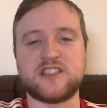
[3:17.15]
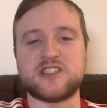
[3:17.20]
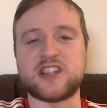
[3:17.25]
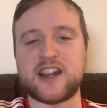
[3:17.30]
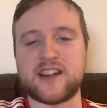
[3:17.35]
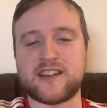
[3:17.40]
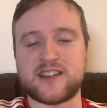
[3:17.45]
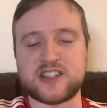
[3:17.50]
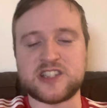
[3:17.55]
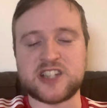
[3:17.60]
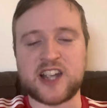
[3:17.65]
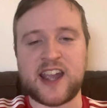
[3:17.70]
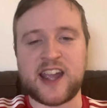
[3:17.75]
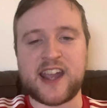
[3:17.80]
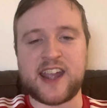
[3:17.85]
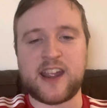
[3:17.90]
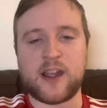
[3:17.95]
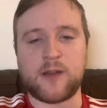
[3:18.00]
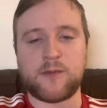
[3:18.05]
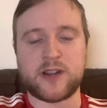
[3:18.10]
David De
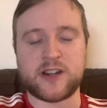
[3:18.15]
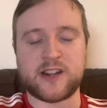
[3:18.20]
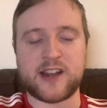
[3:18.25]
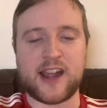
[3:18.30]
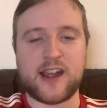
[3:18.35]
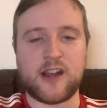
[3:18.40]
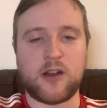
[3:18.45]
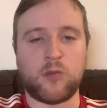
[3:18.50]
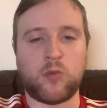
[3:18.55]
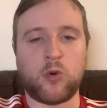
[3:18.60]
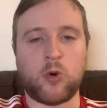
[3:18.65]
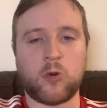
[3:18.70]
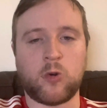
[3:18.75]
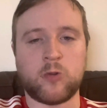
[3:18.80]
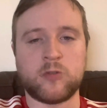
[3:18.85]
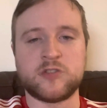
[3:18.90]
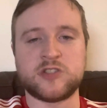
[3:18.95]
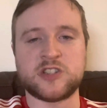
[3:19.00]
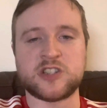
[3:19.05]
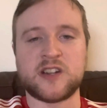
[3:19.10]
Gea with that
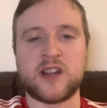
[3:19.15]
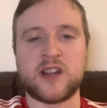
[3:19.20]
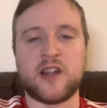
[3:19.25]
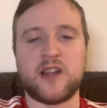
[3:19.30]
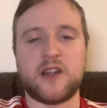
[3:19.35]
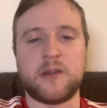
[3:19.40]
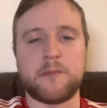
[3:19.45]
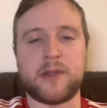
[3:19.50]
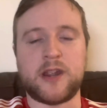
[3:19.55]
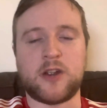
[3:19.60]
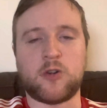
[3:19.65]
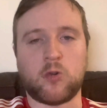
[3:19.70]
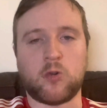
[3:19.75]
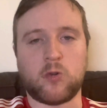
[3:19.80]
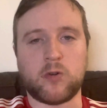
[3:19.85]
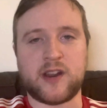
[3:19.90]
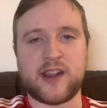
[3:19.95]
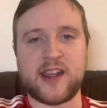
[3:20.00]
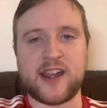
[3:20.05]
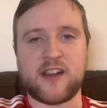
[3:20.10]
award
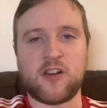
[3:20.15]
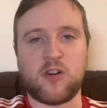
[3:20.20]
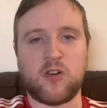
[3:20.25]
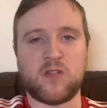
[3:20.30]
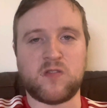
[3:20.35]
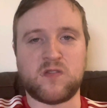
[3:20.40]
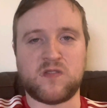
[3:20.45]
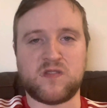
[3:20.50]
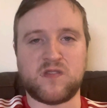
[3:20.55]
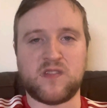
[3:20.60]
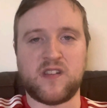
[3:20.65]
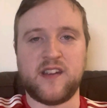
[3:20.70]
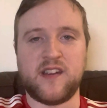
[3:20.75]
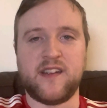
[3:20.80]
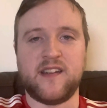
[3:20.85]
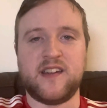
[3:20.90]
before kick off.